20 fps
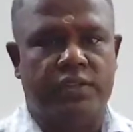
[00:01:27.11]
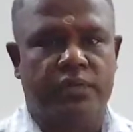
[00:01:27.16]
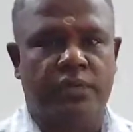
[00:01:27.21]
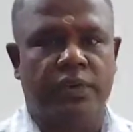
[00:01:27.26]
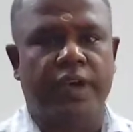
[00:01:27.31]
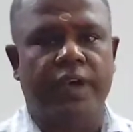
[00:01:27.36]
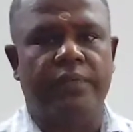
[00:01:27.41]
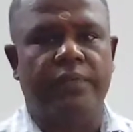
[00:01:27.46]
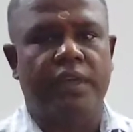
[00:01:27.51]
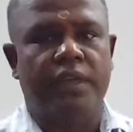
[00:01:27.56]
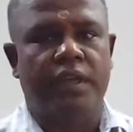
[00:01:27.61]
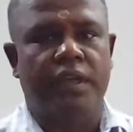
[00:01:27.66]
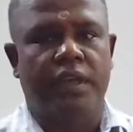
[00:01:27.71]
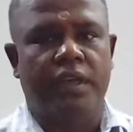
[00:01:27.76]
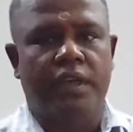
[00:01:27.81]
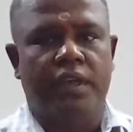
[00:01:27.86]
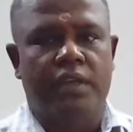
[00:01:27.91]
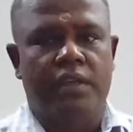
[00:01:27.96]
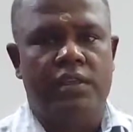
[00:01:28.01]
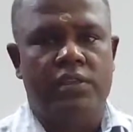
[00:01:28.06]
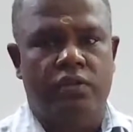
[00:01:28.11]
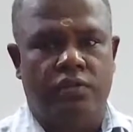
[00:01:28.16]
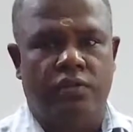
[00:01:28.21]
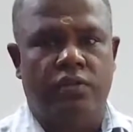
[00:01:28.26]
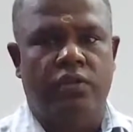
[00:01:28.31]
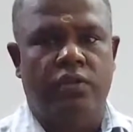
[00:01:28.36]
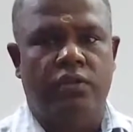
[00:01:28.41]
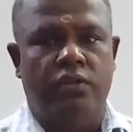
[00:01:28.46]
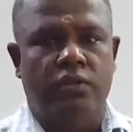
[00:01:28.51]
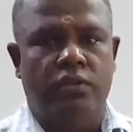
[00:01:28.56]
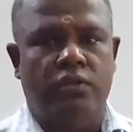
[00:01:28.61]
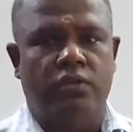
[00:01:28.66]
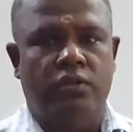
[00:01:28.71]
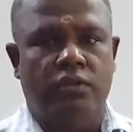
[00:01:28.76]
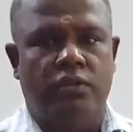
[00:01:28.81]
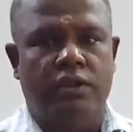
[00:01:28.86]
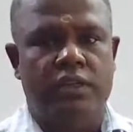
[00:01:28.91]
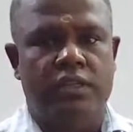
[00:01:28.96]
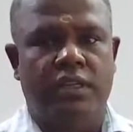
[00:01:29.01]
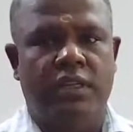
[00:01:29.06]
Okay, so
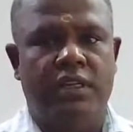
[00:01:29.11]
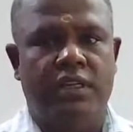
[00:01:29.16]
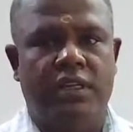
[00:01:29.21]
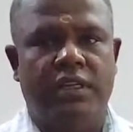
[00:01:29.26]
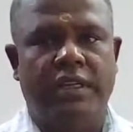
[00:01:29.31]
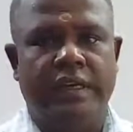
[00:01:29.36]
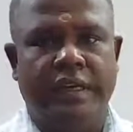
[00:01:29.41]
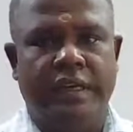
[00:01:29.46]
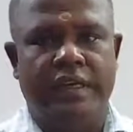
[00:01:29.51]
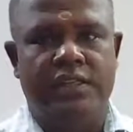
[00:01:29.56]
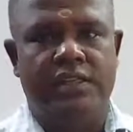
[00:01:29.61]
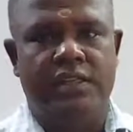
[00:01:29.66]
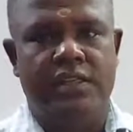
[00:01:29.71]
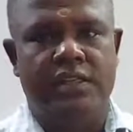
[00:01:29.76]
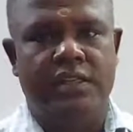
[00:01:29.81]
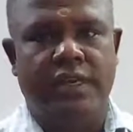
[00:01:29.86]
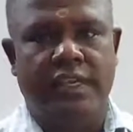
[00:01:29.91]
these are the corrections.